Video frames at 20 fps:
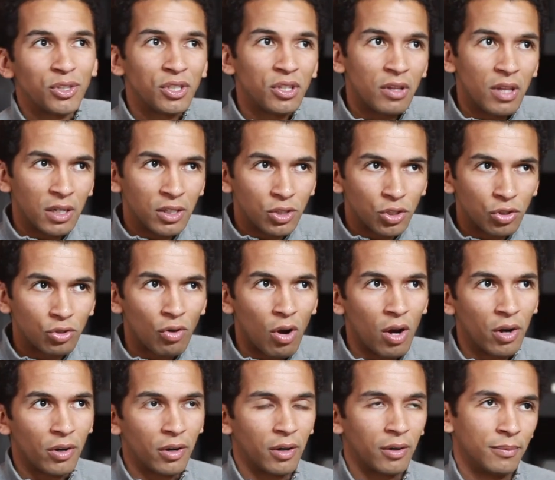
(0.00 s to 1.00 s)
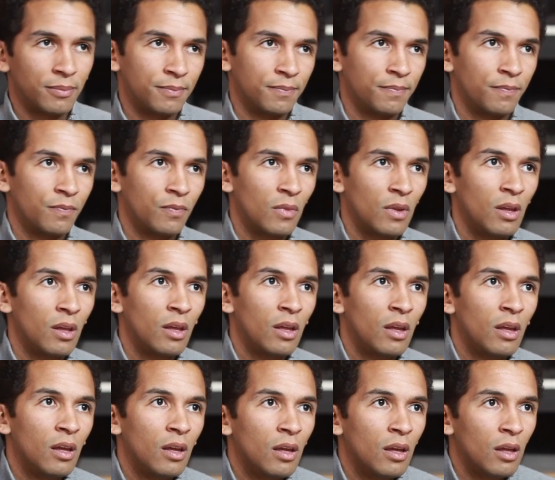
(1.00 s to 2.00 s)
that is stronger
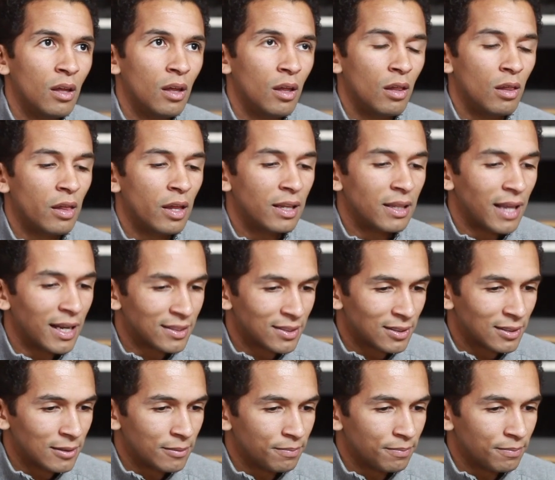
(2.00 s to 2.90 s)
than lust.